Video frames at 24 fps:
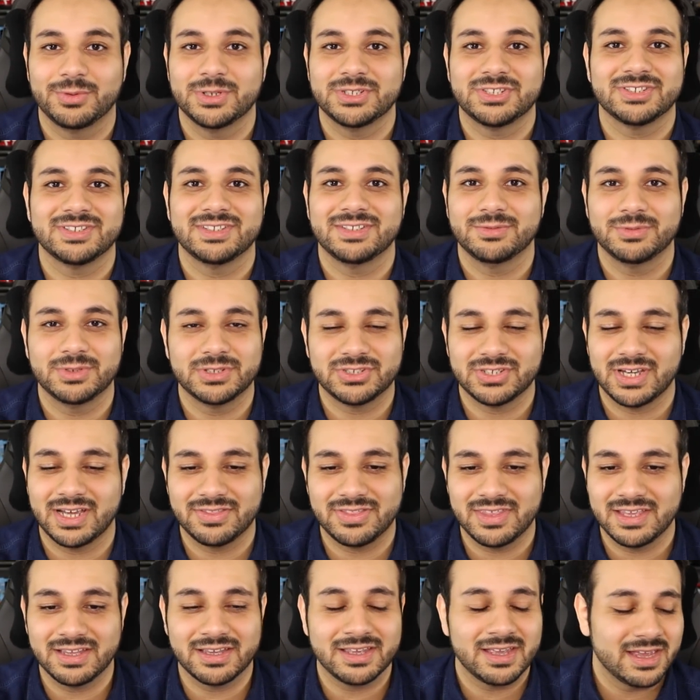which
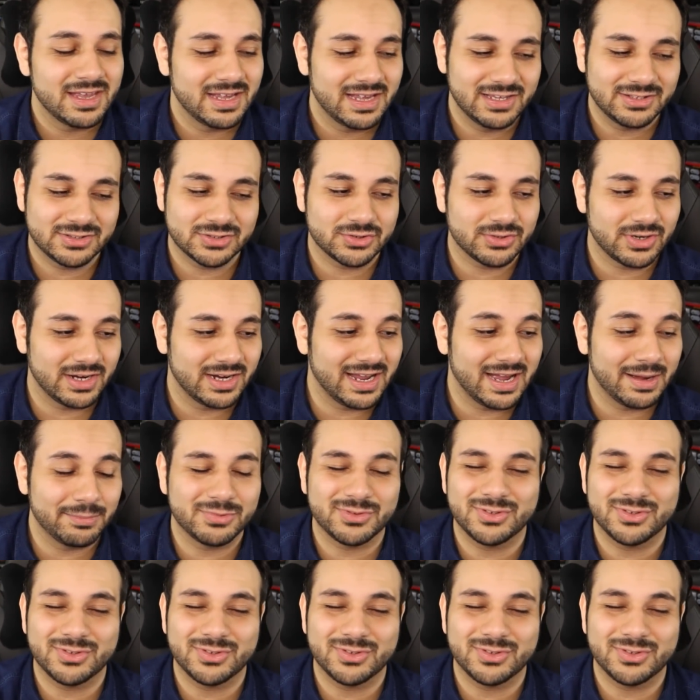I think is great.